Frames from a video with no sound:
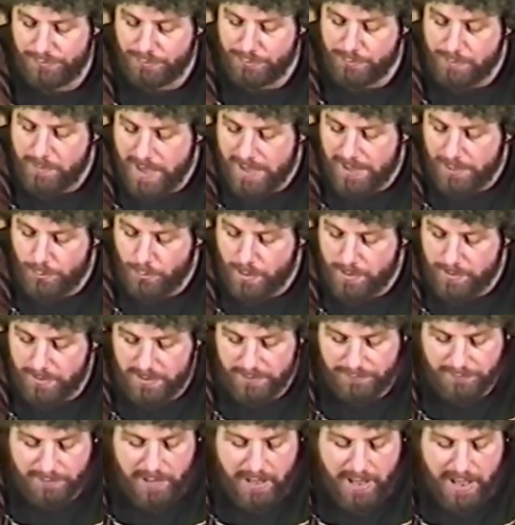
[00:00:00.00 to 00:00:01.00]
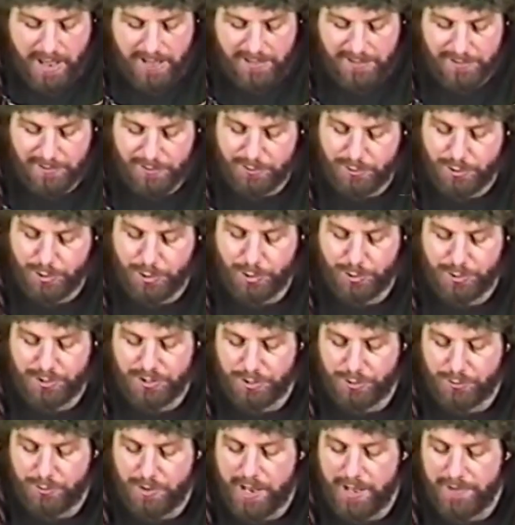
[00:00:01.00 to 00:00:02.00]
through men and women of God in their church
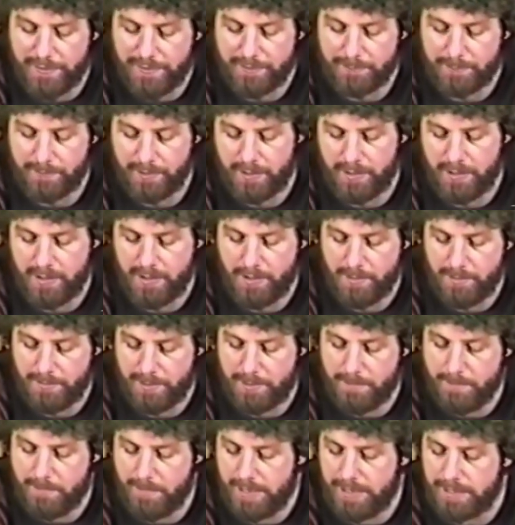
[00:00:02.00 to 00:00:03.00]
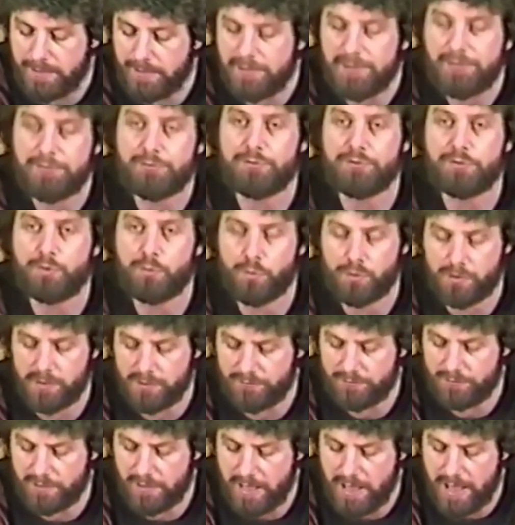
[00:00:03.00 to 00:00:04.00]
and around them, but mainly through the Word
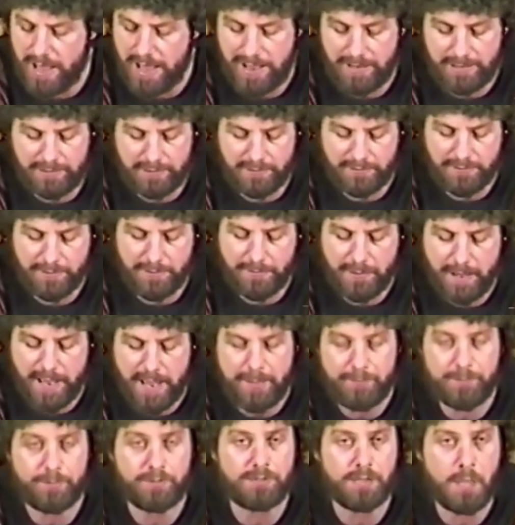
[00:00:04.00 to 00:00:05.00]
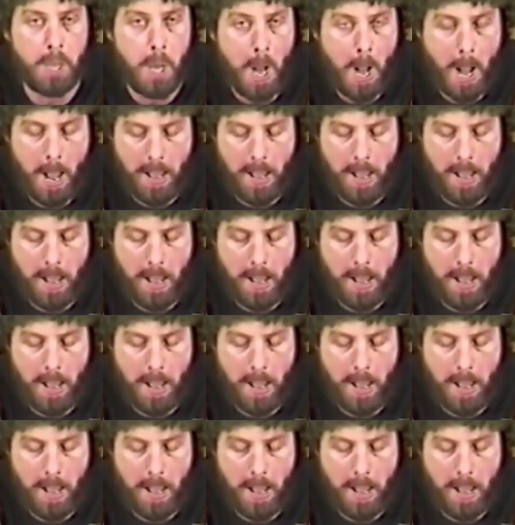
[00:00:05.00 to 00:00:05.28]
of God, the Bible.